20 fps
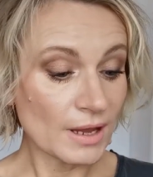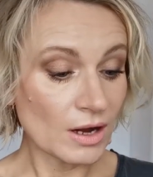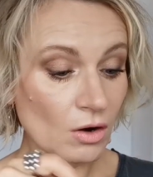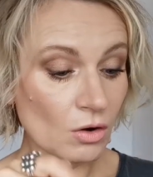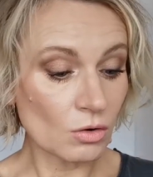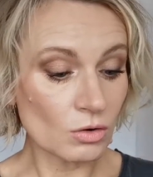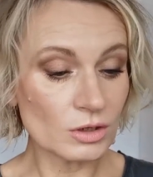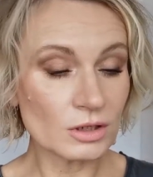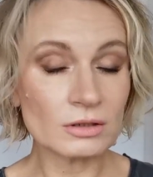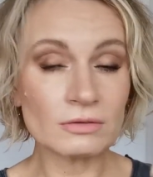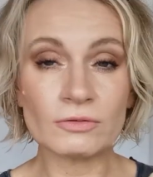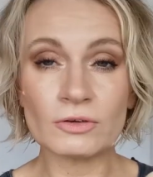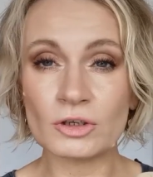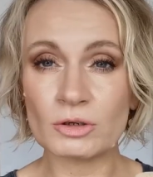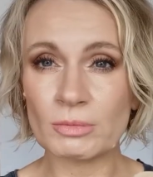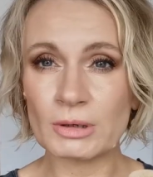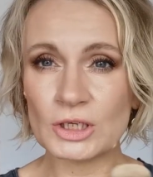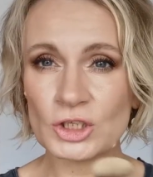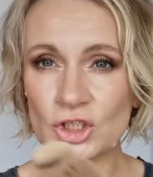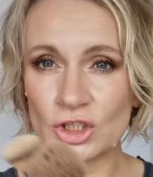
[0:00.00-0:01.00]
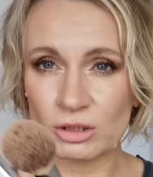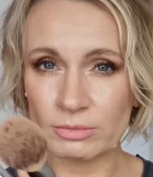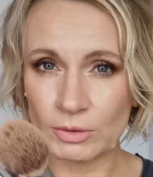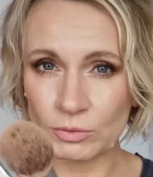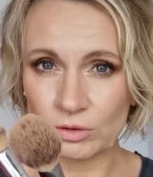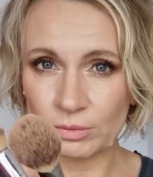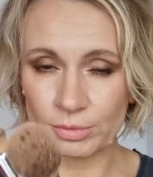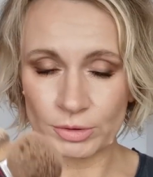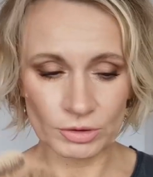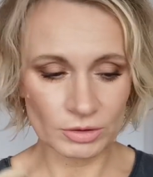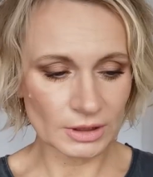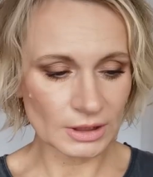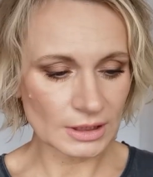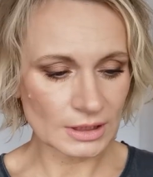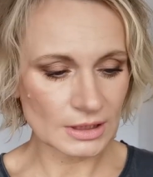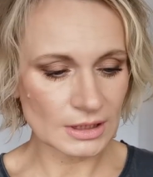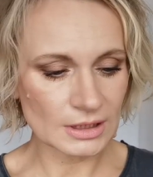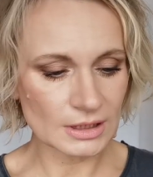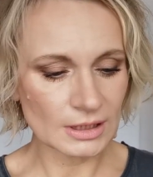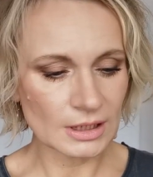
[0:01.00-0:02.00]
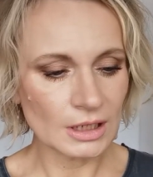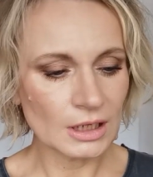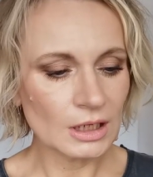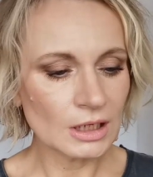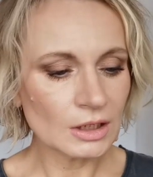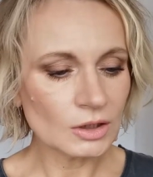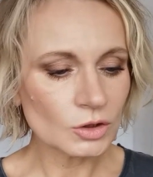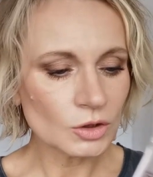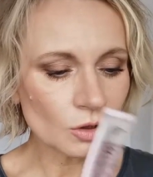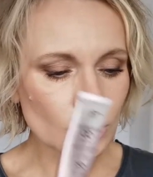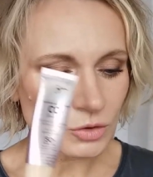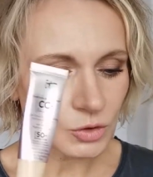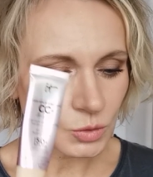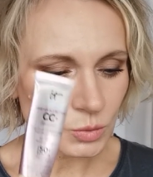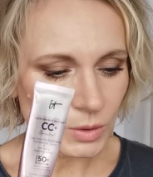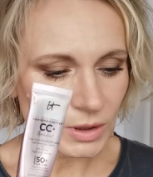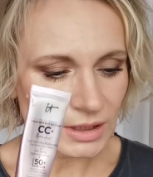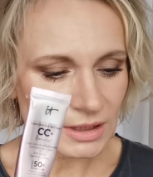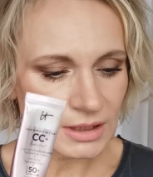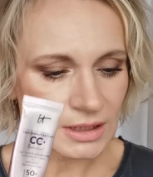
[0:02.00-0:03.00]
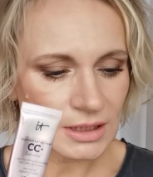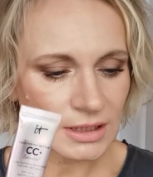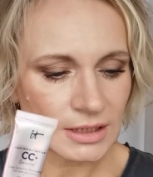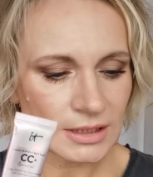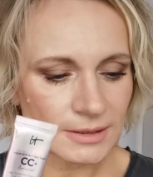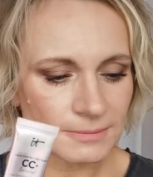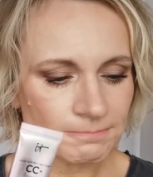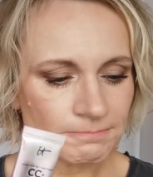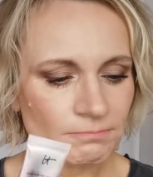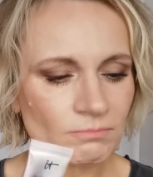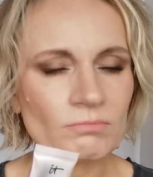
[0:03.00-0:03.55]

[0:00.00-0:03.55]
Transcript: All information about the products. Those ones